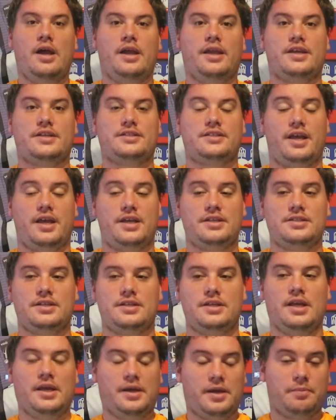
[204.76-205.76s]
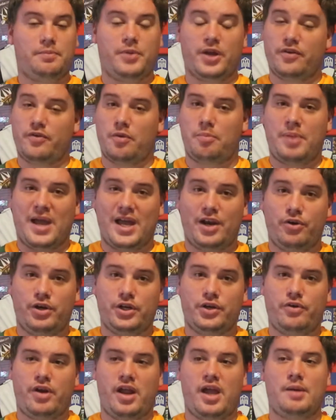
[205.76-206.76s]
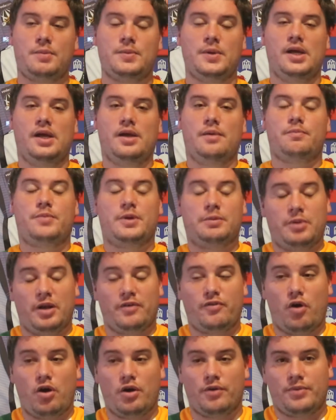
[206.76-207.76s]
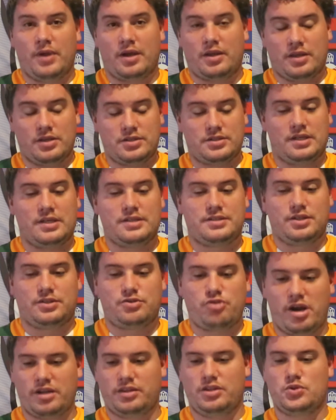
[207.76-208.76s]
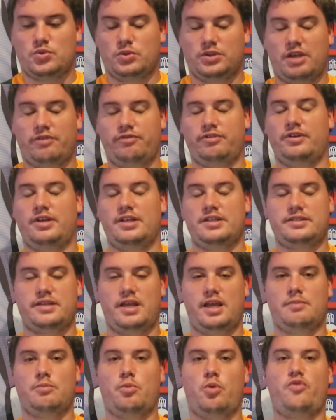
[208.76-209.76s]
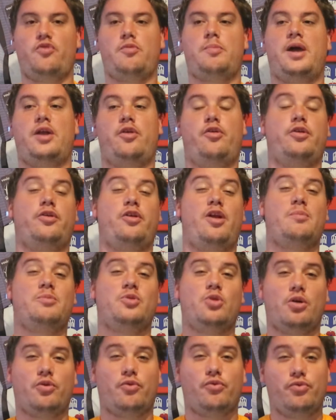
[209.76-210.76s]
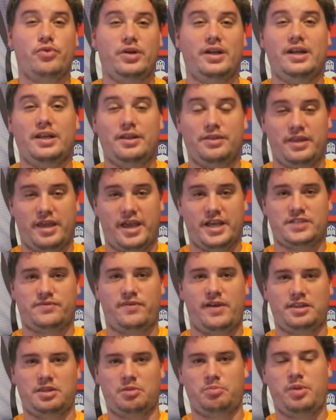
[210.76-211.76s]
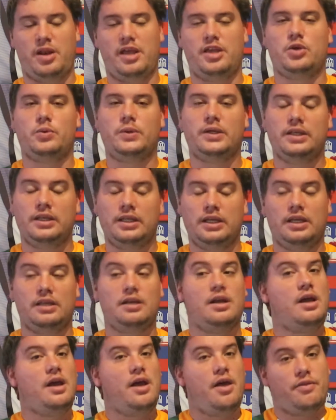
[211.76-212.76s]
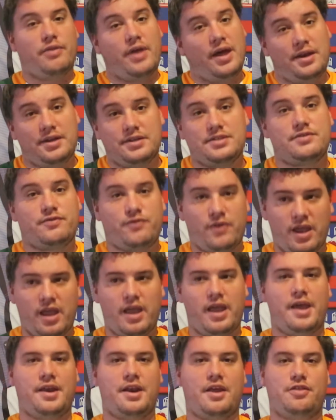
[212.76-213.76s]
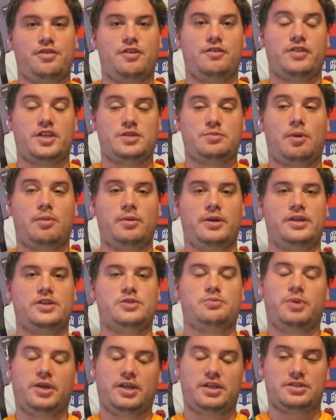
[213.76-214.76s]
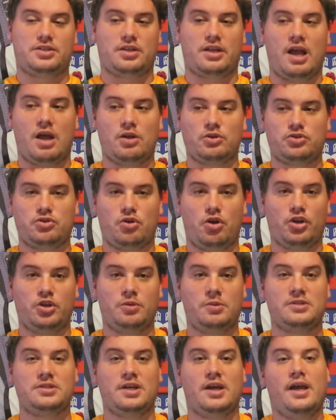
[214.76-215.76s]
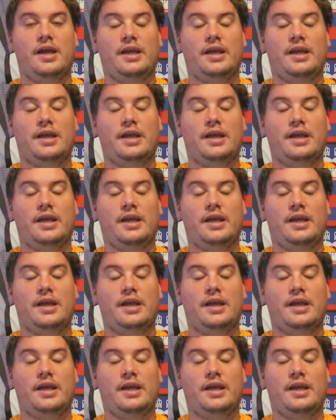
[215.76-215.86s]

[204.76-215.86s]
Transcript: Yesterday, a bit of a battering ram. People have, like, his detractors will definitely say more of a battering ram, not really the X factor player we need. That is fair, and I think that's probably his biggest counter argument.